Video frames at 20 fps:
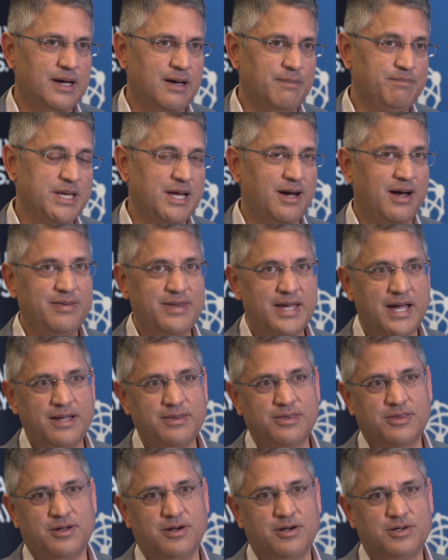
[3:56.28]
Beyond
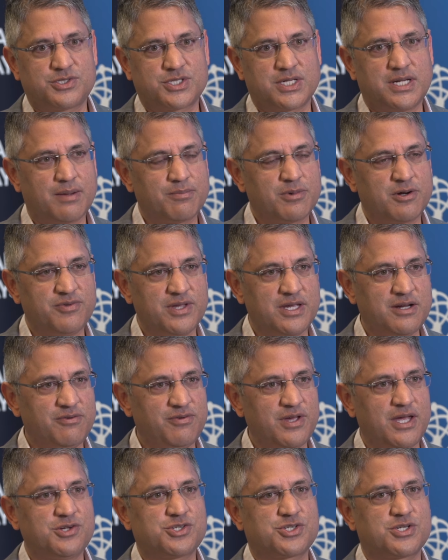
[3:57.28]
that, there's a number of
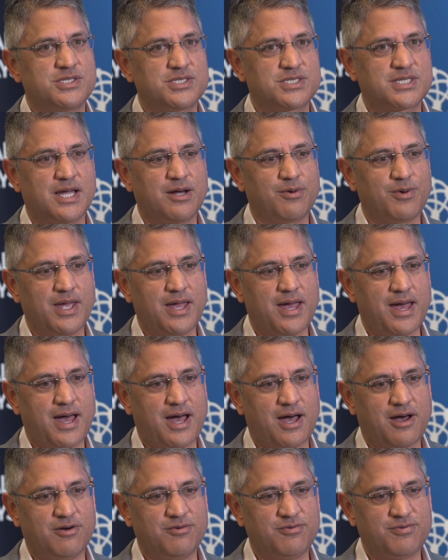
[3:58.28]
innovations that we
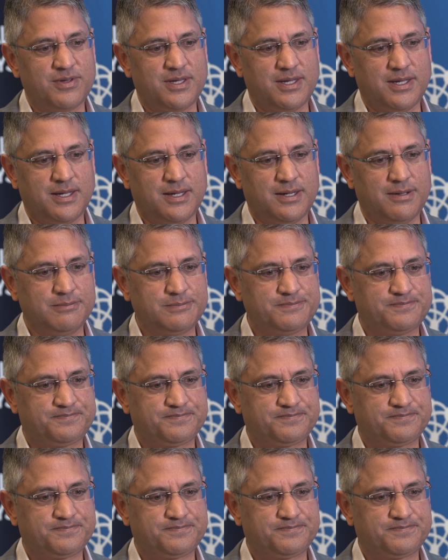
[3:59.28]
have in